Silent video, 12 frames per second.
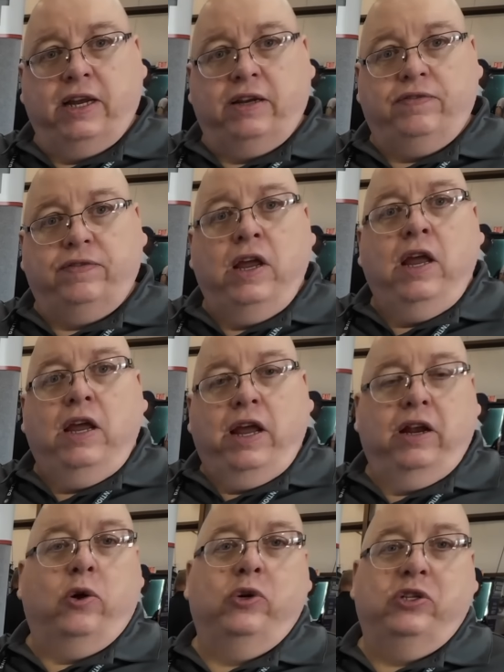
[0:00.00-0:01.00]
And
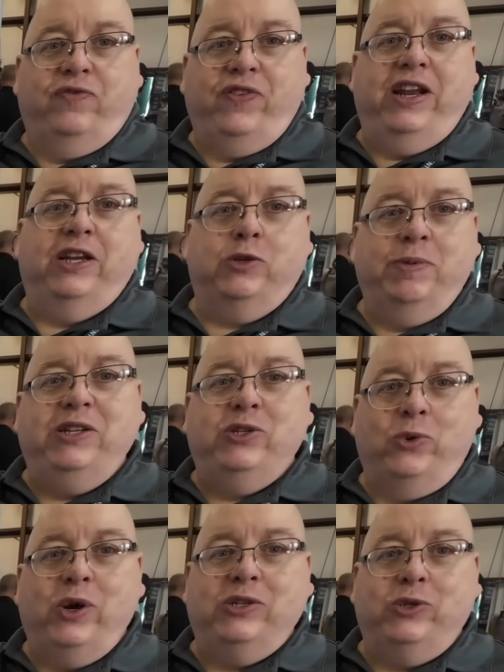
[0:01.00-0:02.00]
of course, the Phoenix means
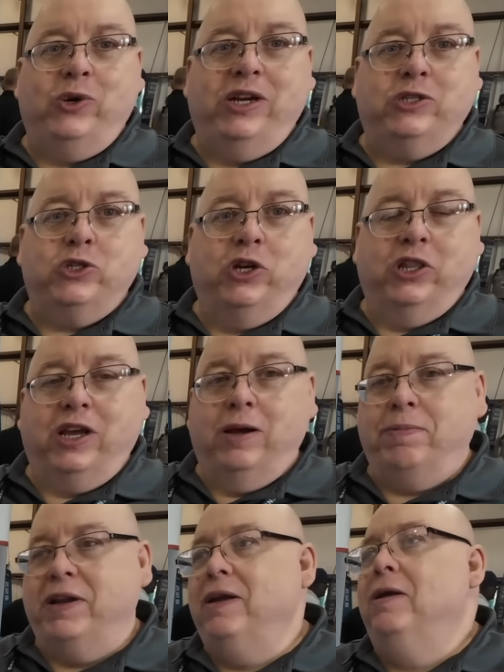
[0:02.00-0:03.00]
the resurrection of the
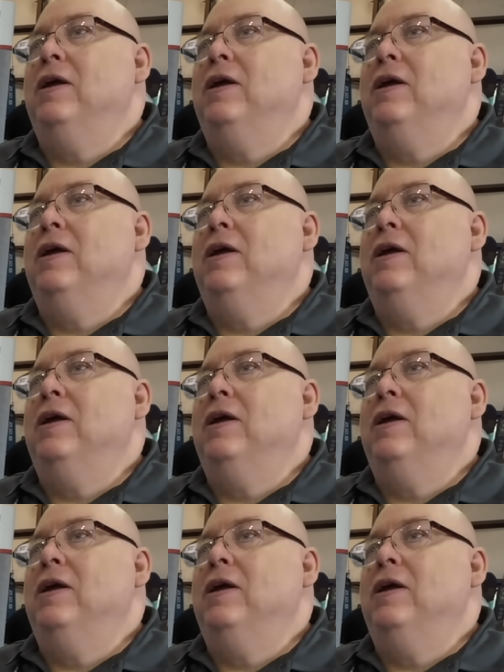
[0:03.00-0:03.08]
company.